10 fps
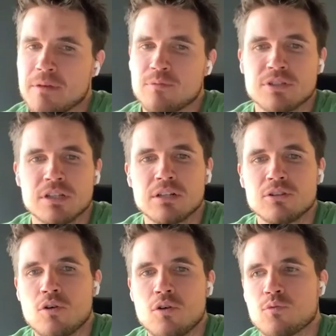It was a
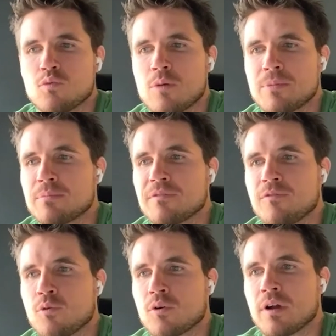little overwhelming
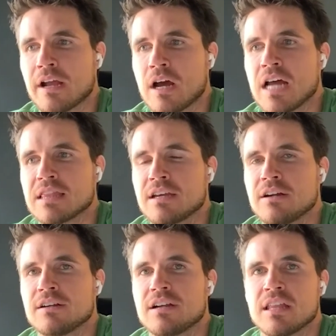before I got
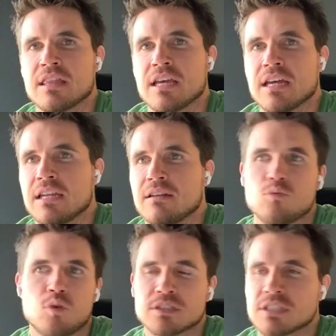there. And then
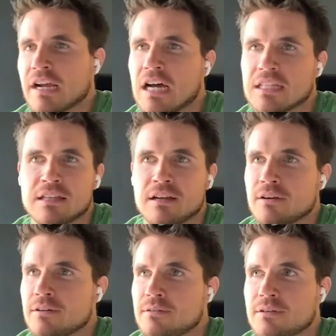once I got
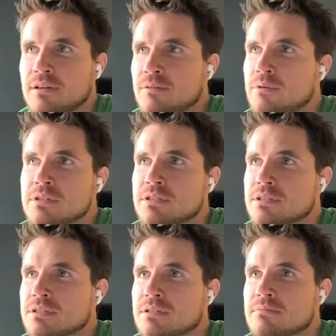there, it
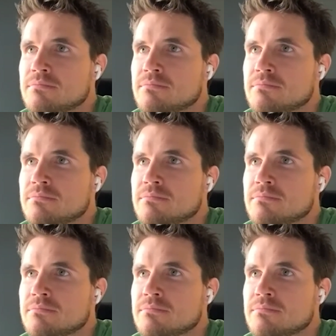was,